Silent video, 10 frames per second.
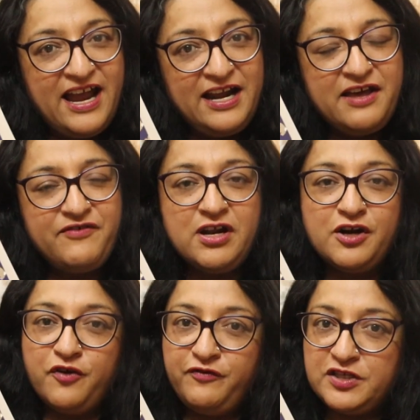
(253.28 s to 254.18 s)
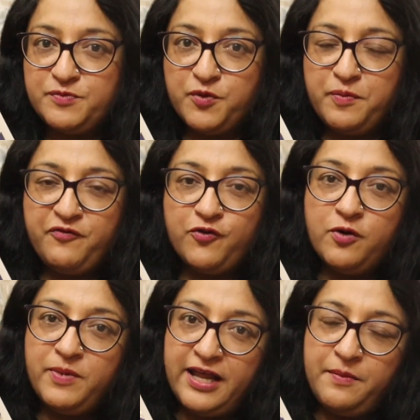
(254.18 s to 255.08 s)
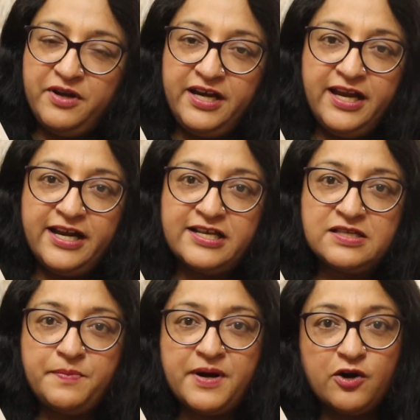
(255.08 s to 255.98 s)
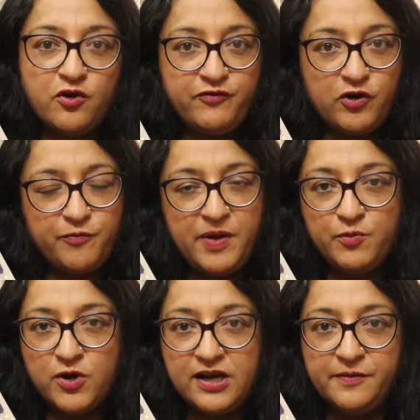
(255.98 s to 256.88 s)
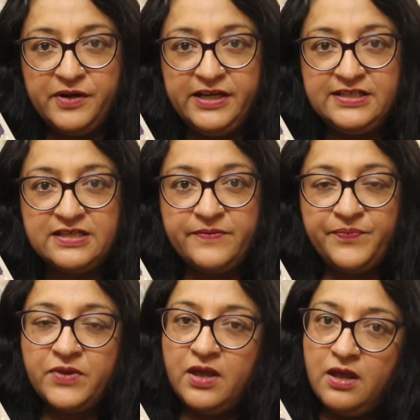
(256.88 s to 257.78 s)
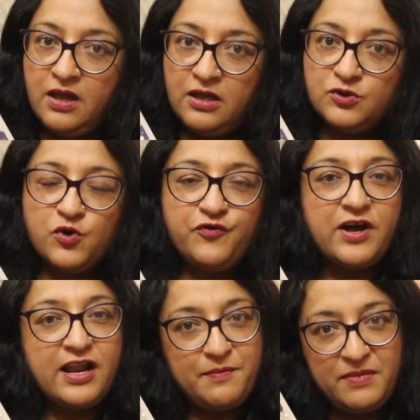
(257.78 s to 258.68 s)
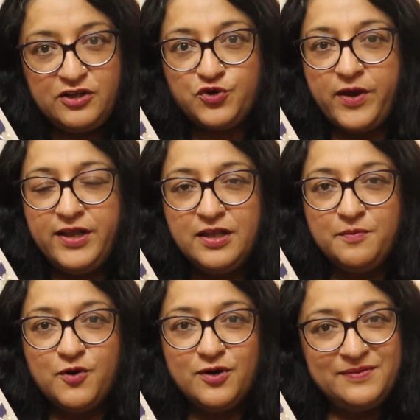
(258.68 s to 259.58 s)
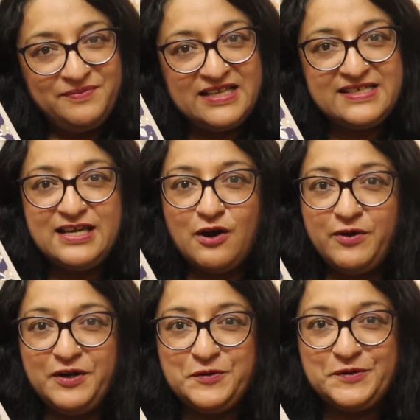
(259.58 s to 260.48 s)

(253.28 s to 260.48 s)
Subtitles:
I had never heard of this book before, but I am reading it as a part of one of my book club reads. So far, I am enjoying the book. Let's see how it